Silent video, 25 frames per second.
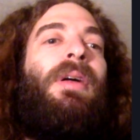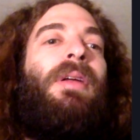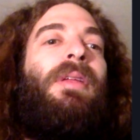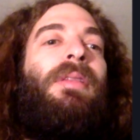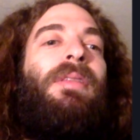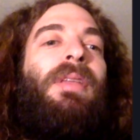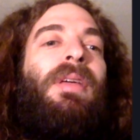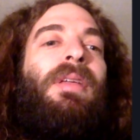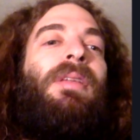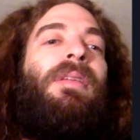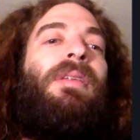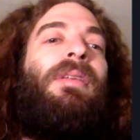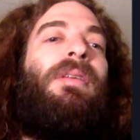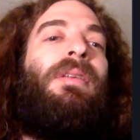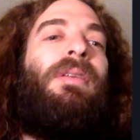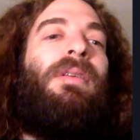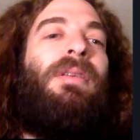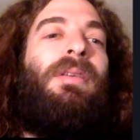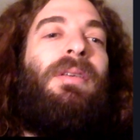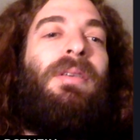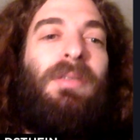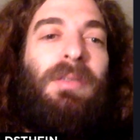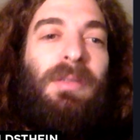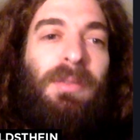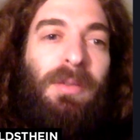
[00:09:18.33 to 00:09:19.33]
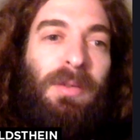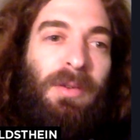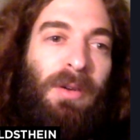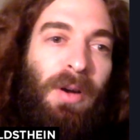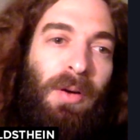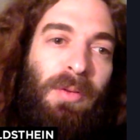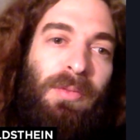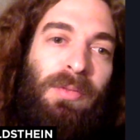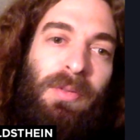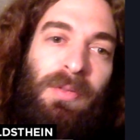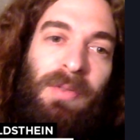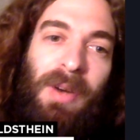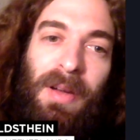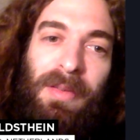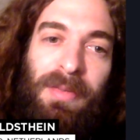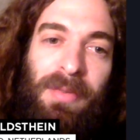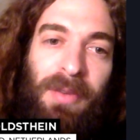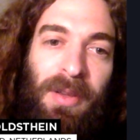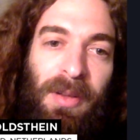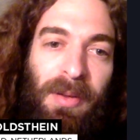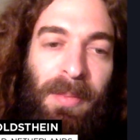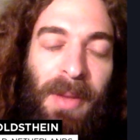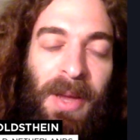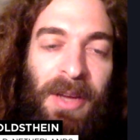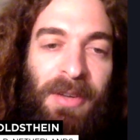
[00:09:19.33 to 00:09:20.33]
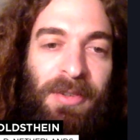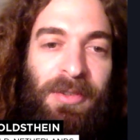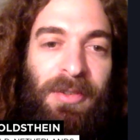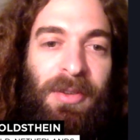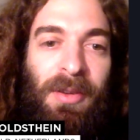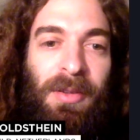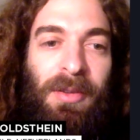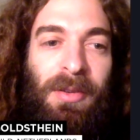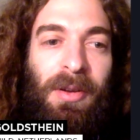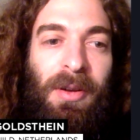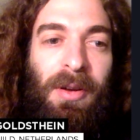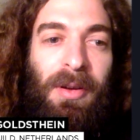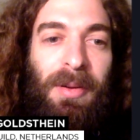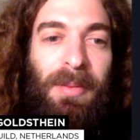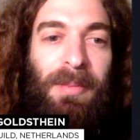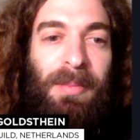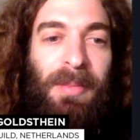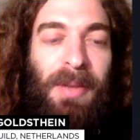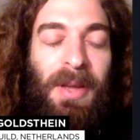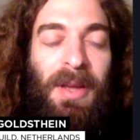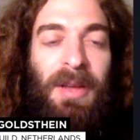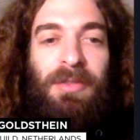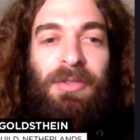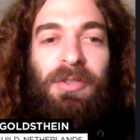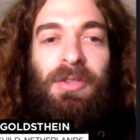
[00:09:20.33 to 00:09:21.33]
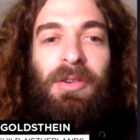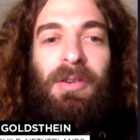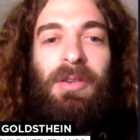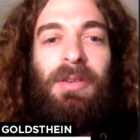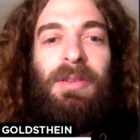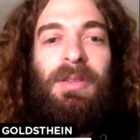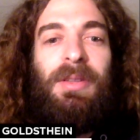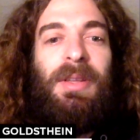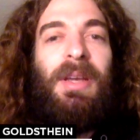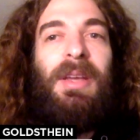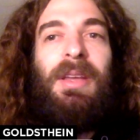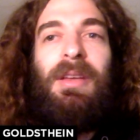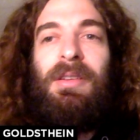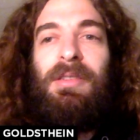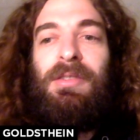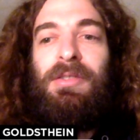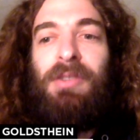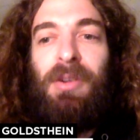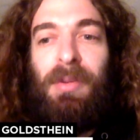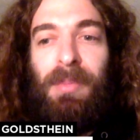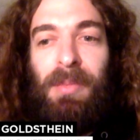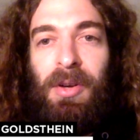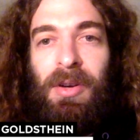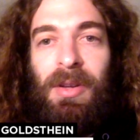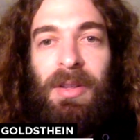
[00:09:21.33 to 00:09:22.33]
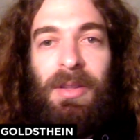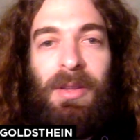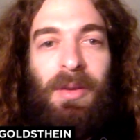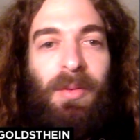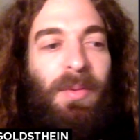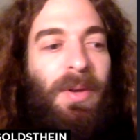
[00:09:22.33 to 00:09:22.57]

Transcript: then go to graphqlmesh.com and join the guild community.